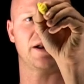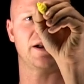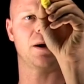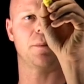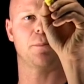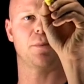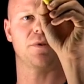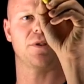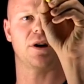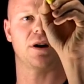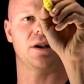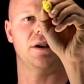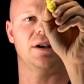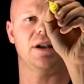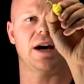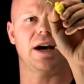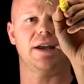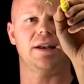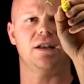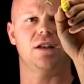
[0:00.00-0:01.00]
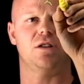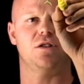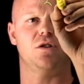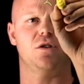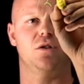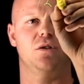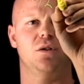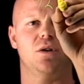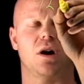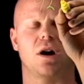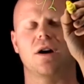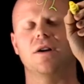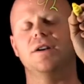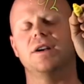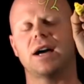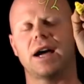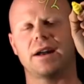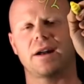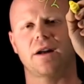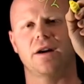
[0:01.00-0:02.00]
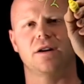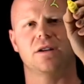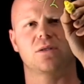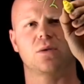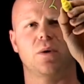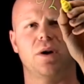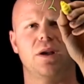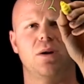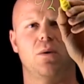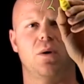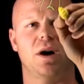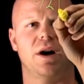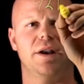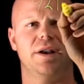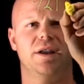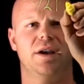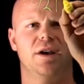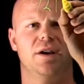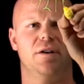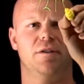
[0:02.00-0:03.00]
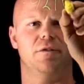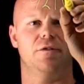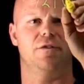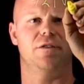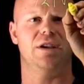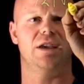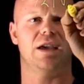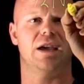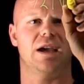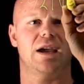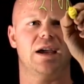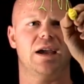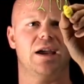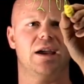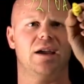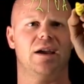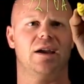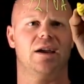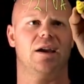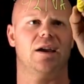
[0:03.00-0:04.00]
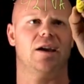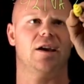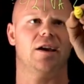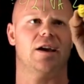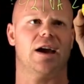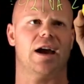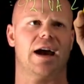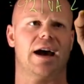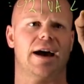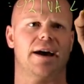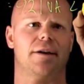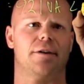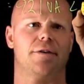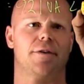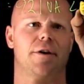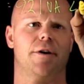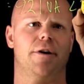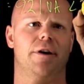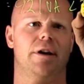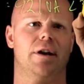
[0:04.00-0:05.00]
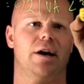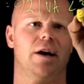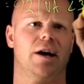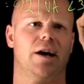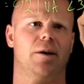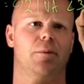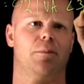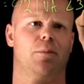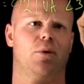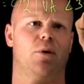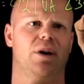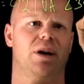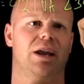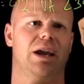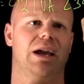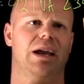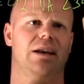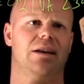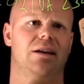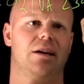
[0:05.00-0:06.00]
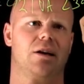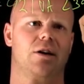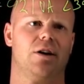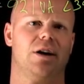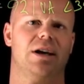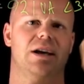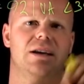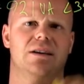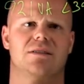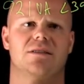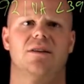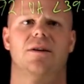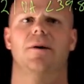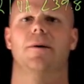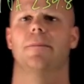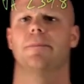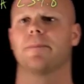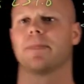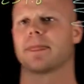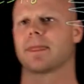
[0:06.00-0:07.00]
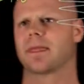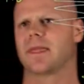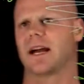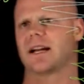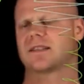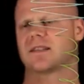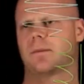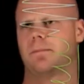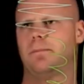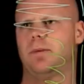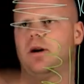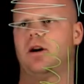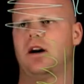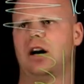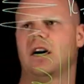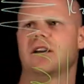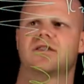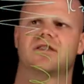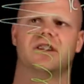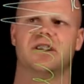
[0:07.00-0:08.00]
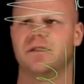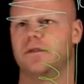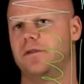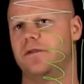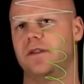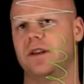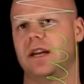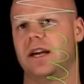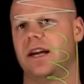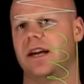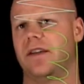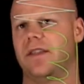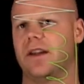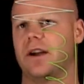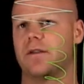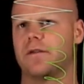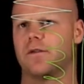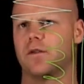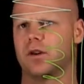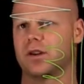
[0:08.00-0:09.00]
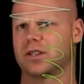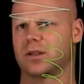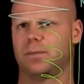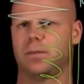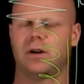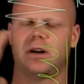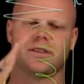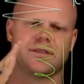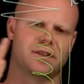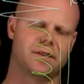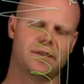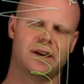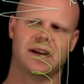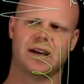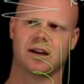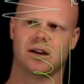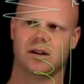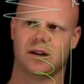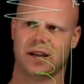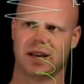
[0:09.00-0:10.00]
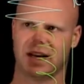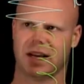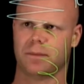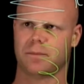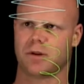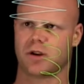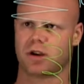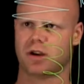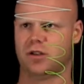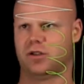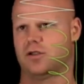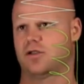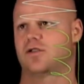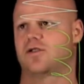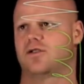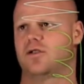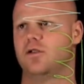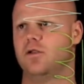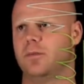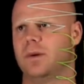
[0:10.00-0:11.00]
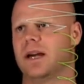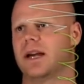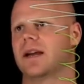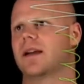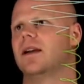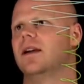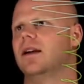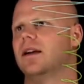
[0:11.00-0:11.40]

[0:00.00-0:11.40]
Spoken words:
up with a 921 VA at 39.8 degrees. That's a positive VA, therefore it's a positive angle, and I'm consuming